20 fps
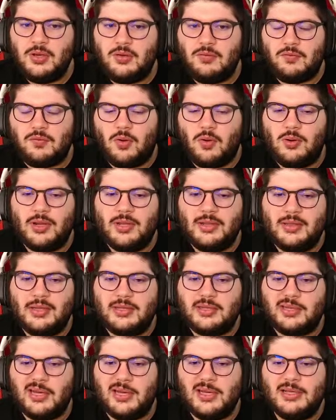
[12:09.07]
rolling the
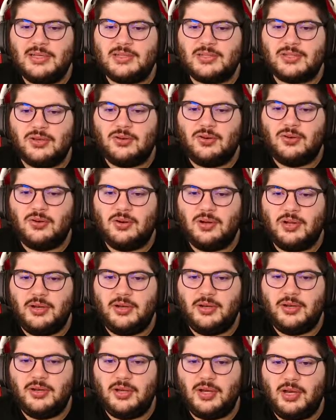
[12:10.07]
dice
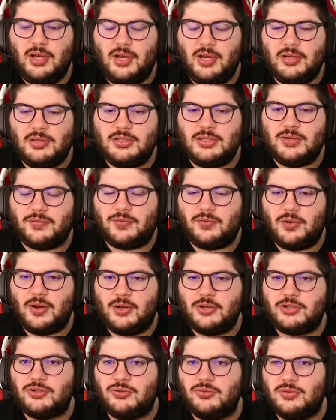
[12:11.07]
on
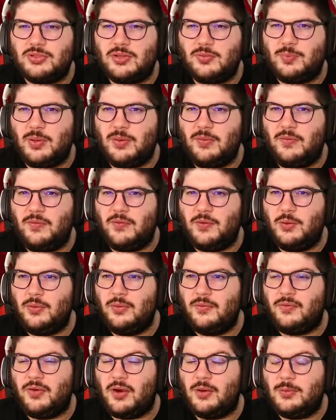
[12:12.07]
differentials have been few
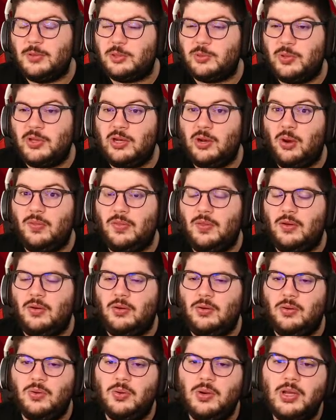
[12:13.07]
and far between on the
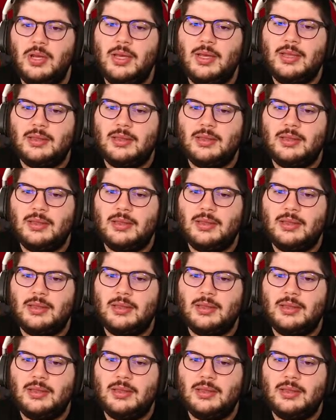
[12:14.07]
whole.